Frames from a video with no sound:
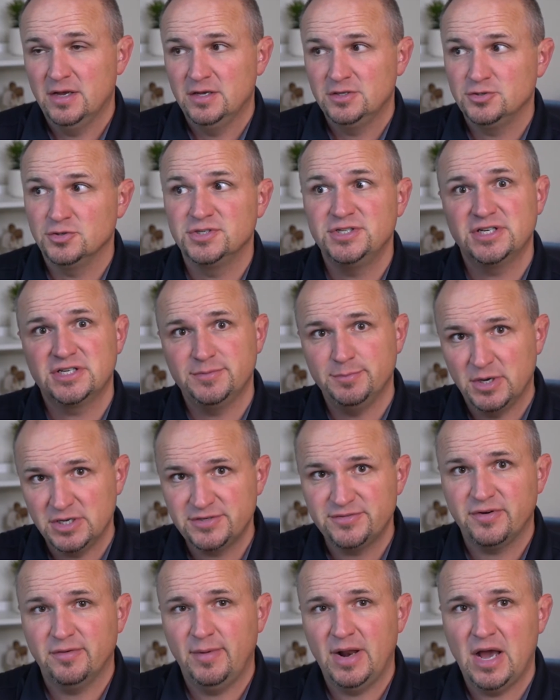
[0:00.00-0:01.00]
So 6
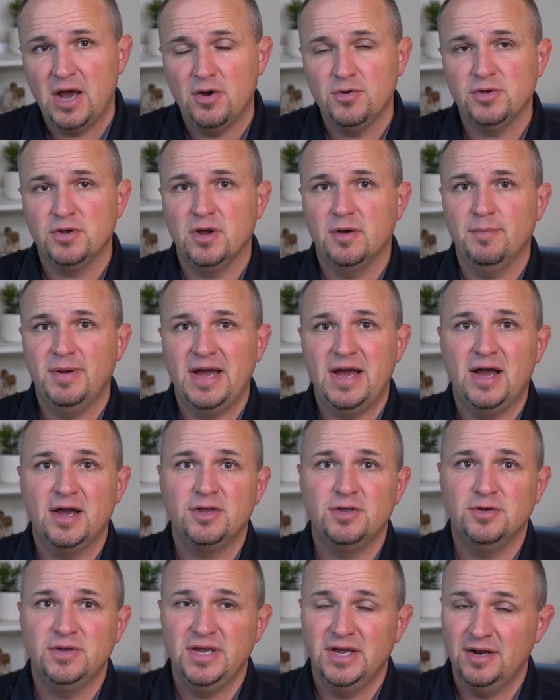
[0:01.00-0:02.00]
months from now, you come
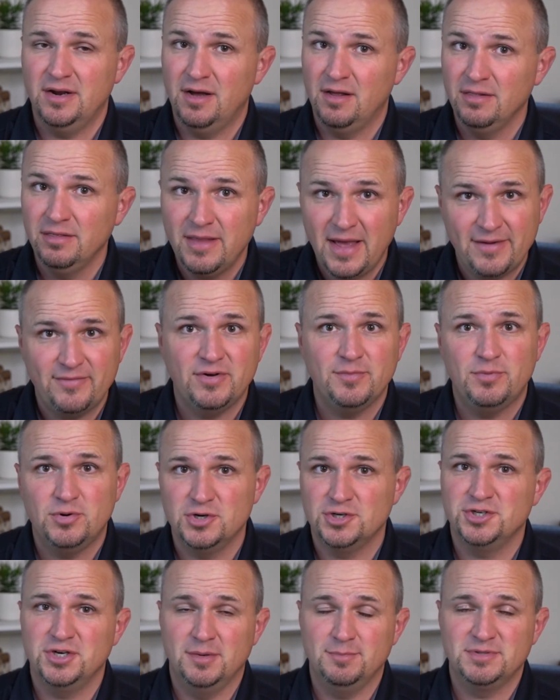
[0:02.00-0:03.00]
back, you get 11
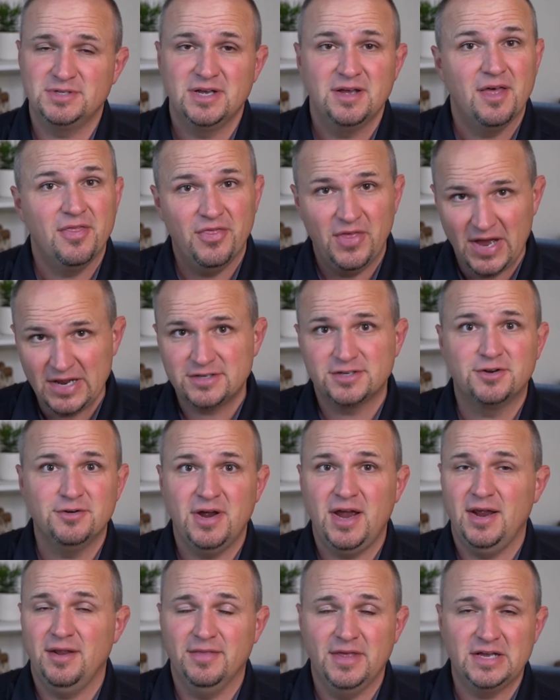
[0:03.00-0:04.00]
push-ups. That's
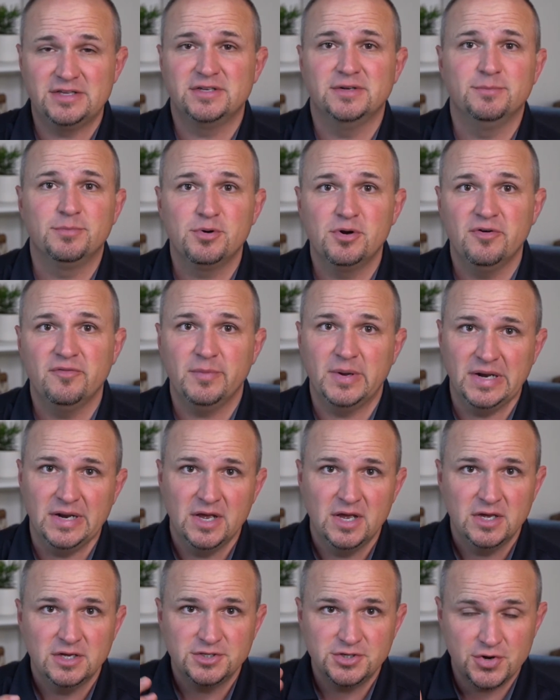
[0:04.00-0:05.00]
great. That's improvement.
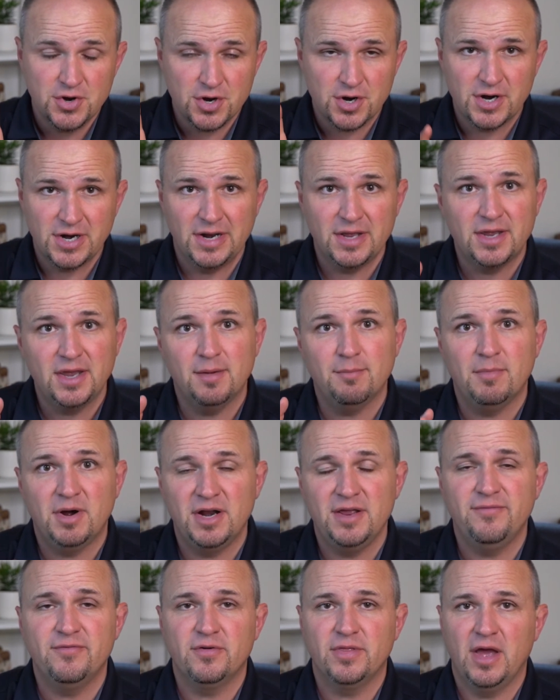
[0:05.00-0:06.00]
So you're going to get
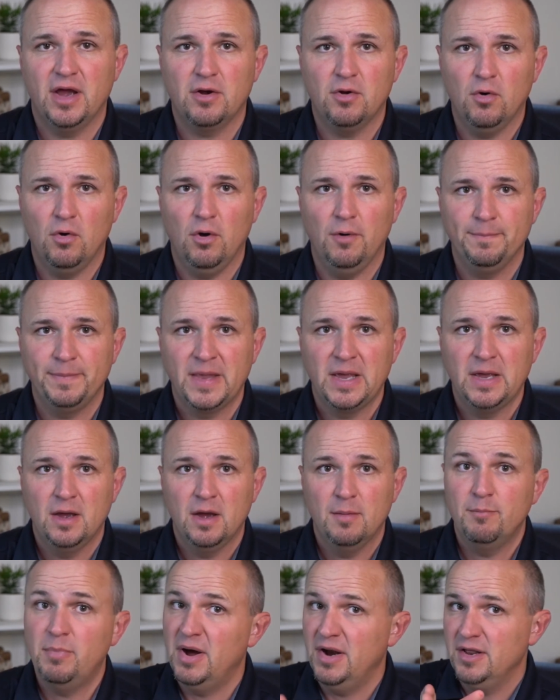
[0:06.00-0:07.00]
money for that goal.
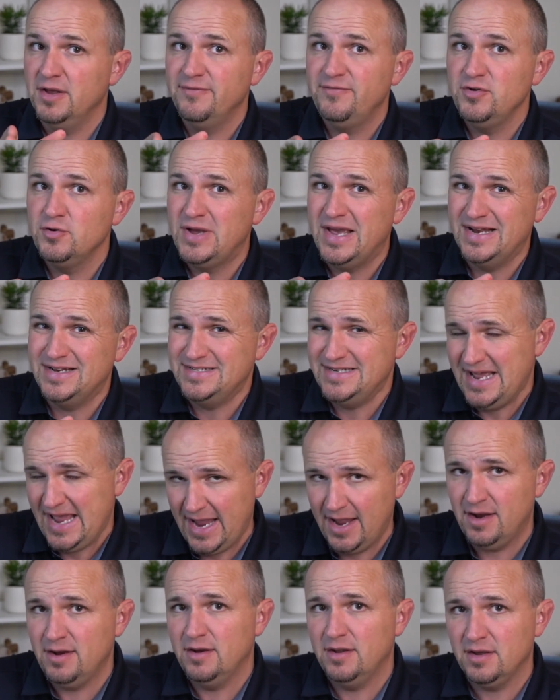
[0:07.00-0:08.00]
But if you get
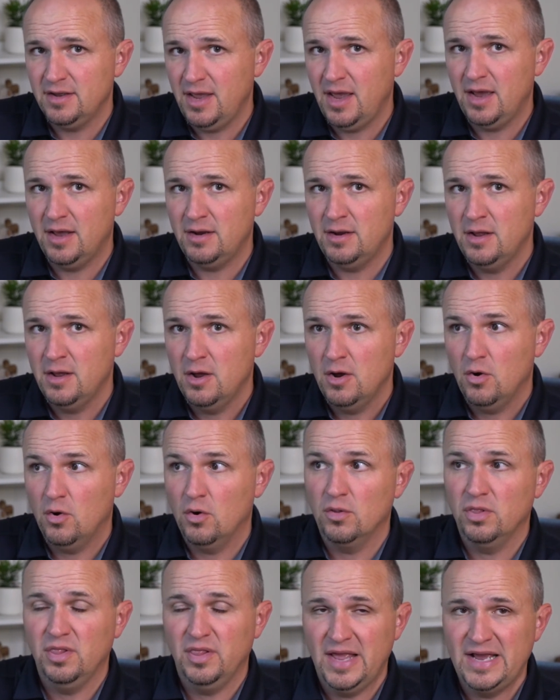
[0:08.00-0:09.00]
10 again
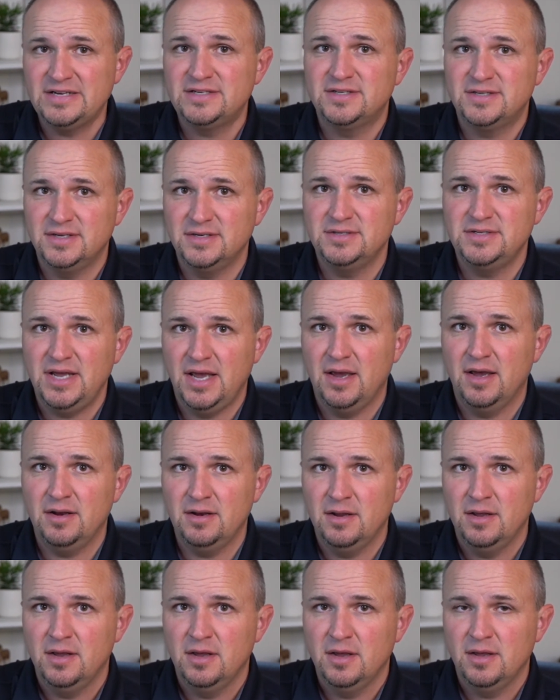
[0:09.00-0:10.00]
or less than
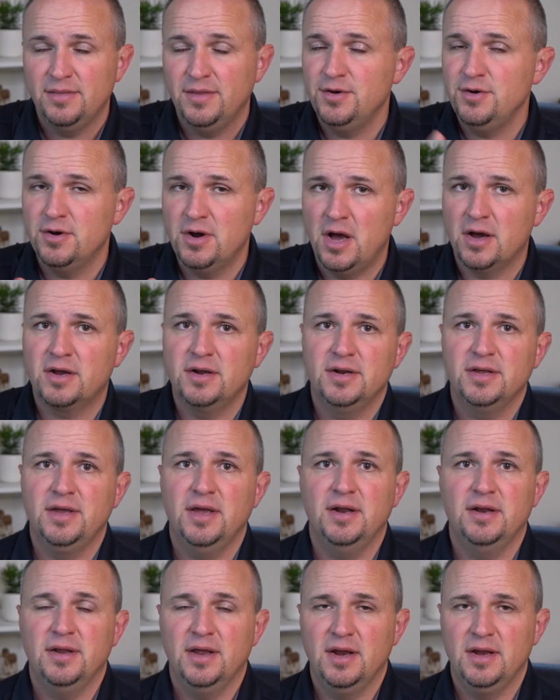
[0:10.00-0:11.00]
10, then you're not going to
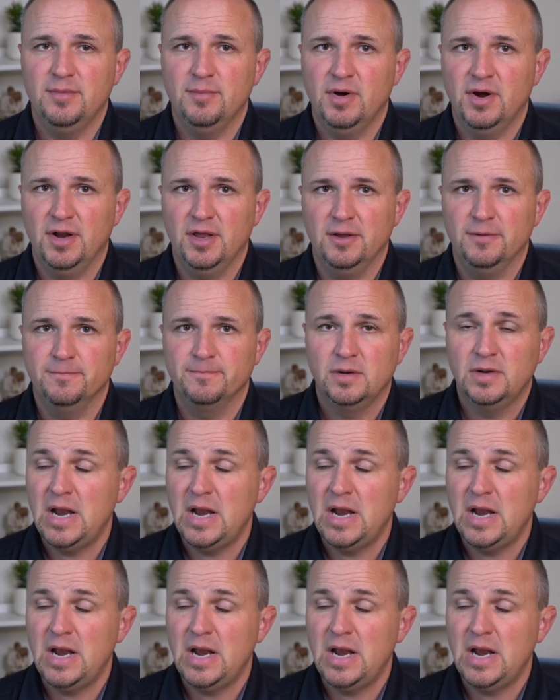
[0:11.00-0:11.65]
get any money.